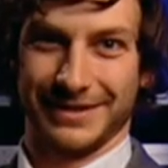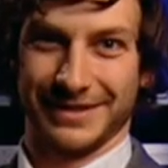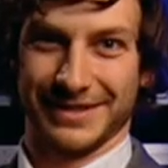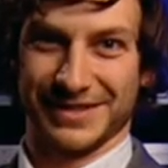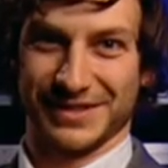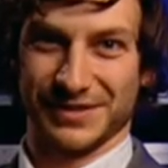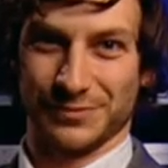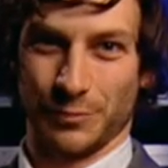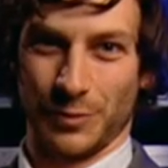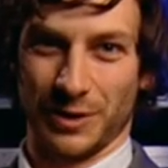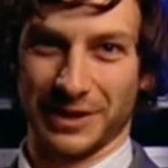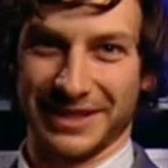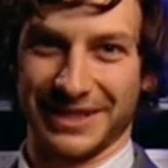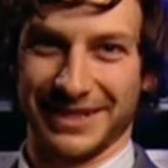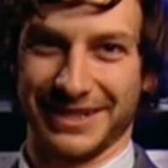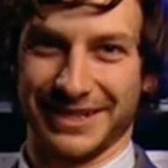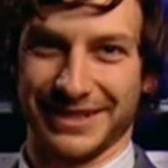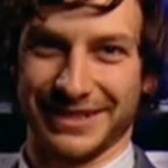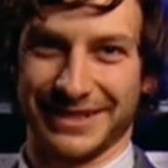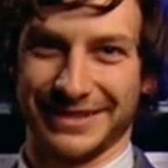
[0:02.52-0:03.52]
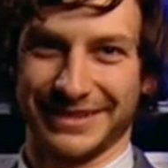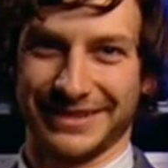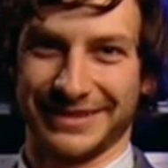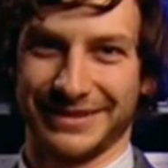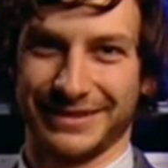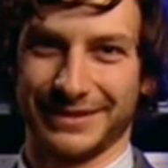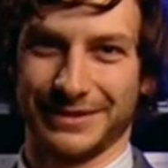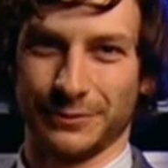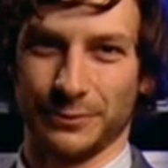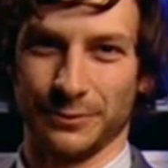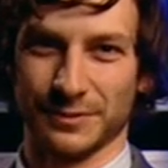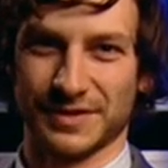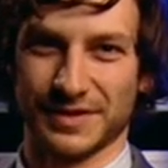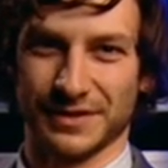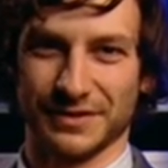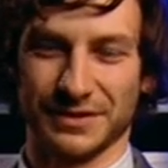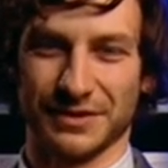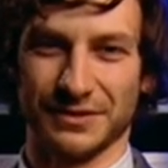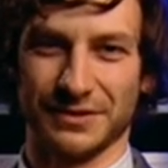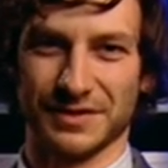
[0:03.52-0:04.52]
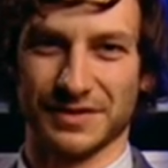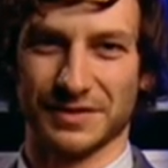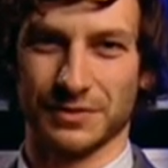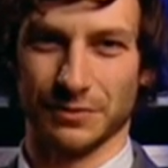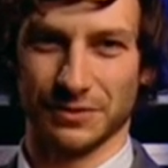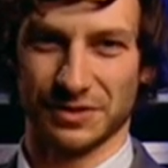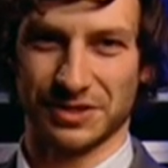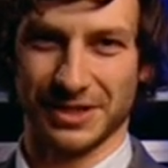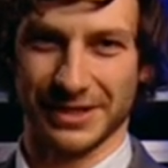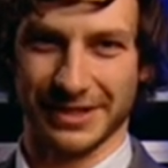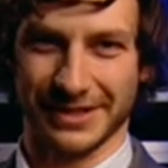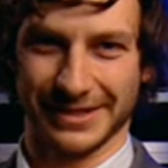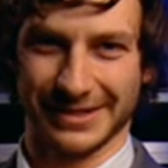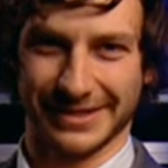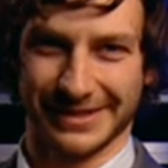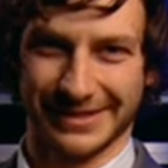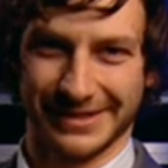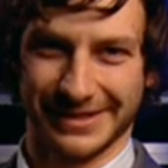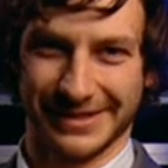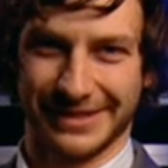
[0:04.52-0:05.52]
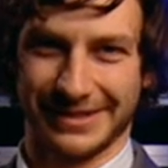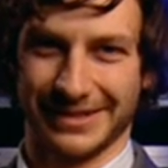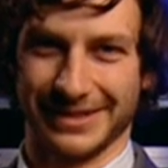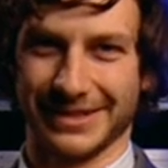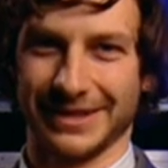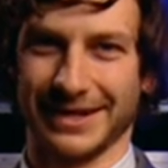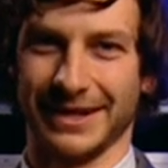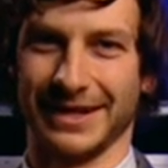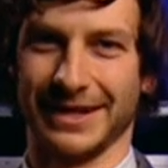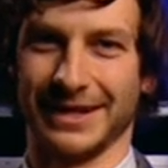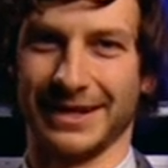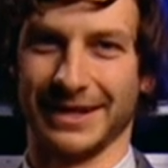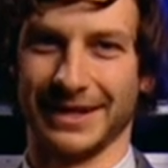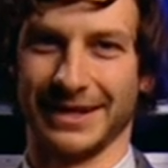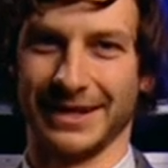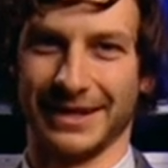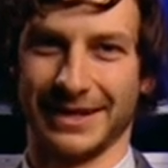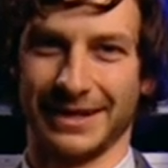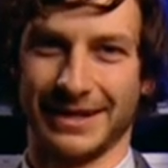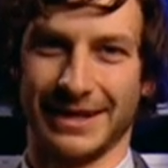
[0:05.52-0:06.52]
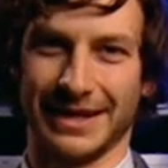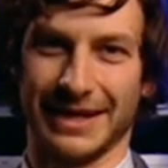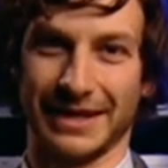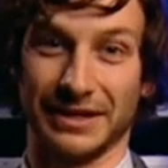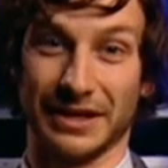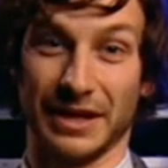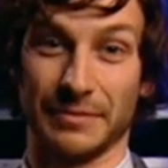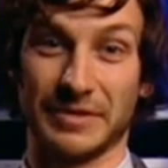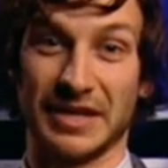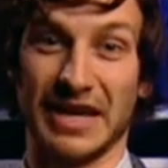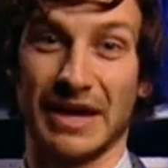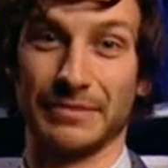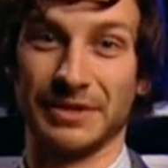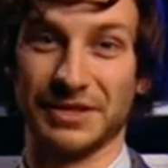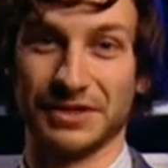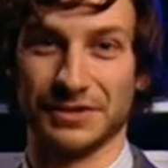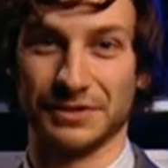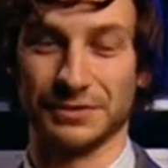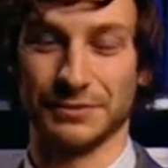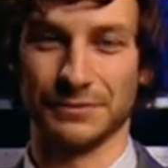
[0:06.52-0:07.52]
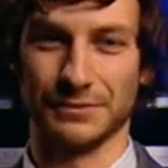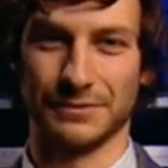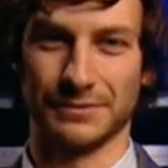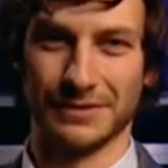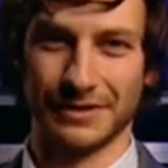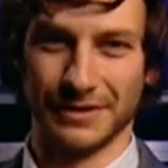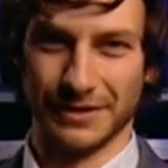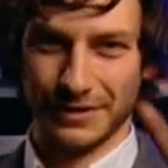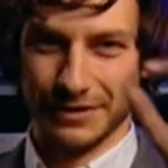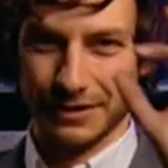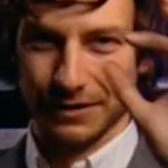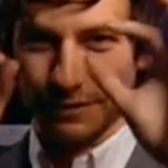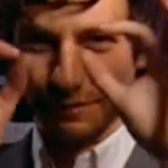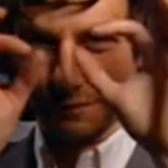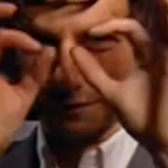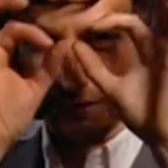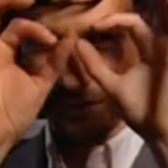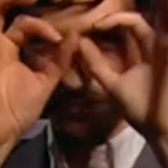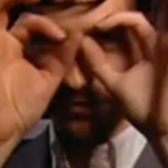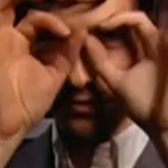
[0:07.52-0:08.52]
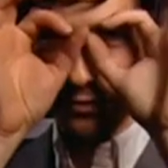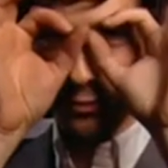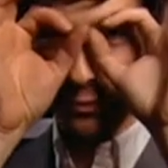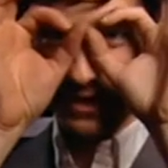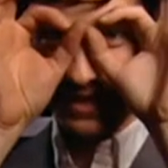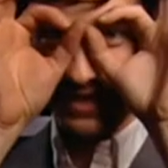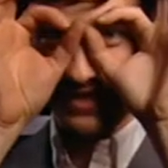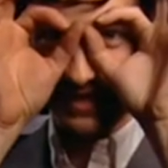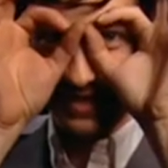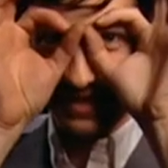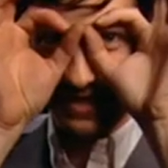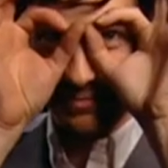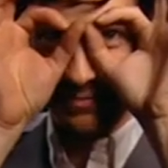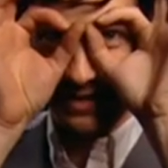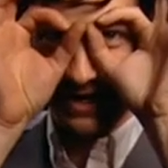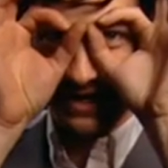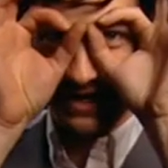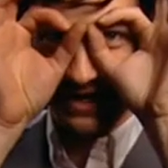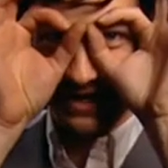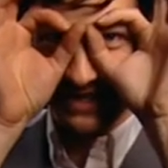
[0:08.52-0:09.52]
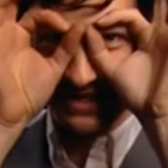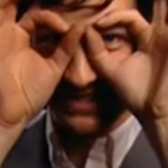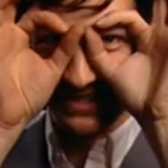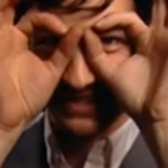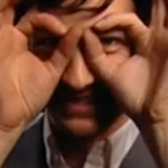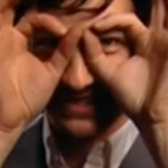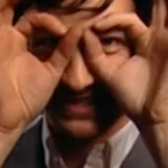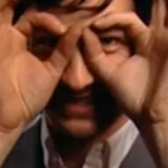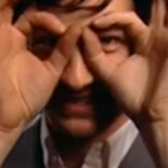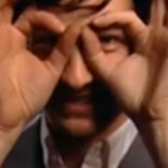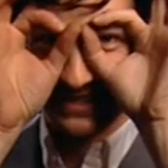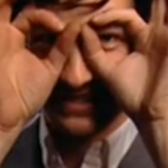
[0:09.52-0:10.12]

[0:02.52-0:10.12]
This is Wally here, also known as Gotye, and I'm coming to you from the recent past.